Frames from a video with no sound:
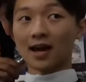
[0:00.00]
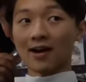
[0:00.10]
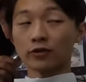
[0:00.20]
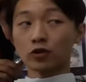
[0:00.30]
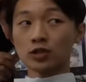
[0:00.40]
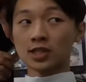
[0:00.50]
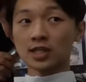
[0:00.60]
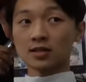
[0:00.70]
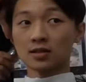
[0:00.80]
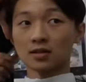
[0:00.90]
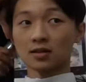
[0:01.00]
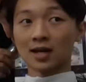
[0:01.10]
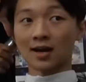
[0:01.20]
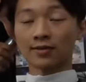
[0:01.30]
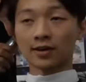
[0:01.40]
Afternoon tea,
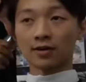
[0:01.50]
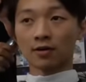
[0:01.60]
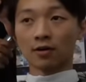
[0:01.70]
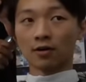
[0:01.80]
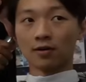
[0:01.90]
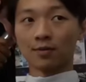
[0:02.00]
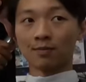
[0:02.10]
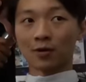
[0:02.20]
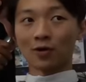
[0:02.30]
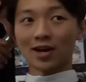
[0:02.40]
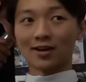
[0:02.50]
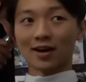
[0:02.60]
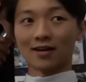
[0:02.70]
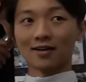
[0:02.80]
kind of thing. Oh, merienda.